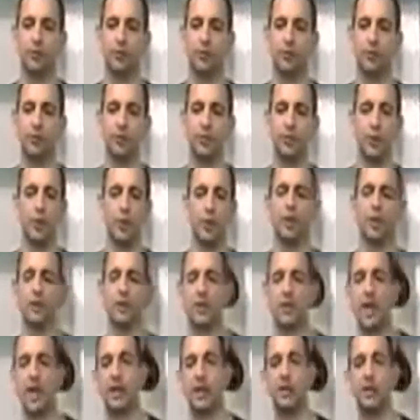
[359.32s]
If you're in the
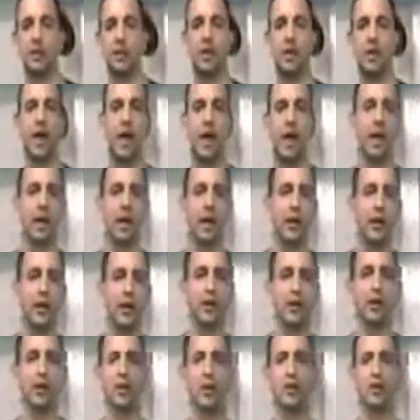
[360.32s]
States or
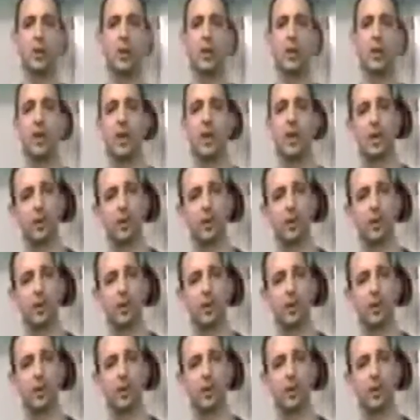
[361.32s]
Canada or Australia